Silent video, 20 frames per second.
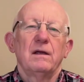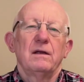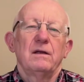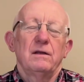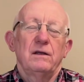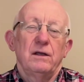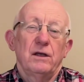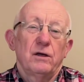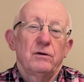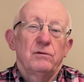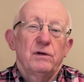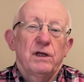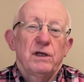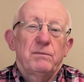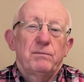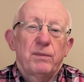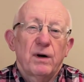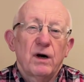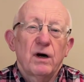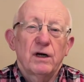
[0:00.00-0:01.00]
The only
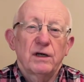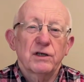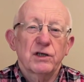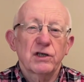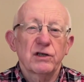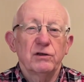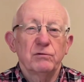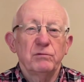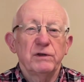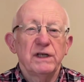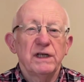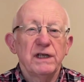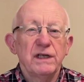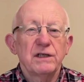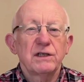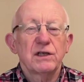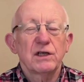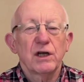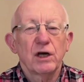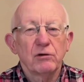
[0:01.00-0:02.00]
parts that we need
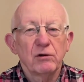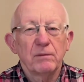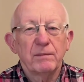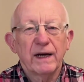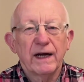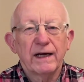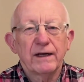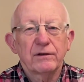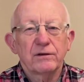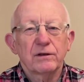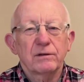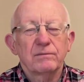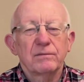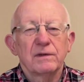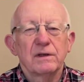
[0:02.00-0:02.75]
to know about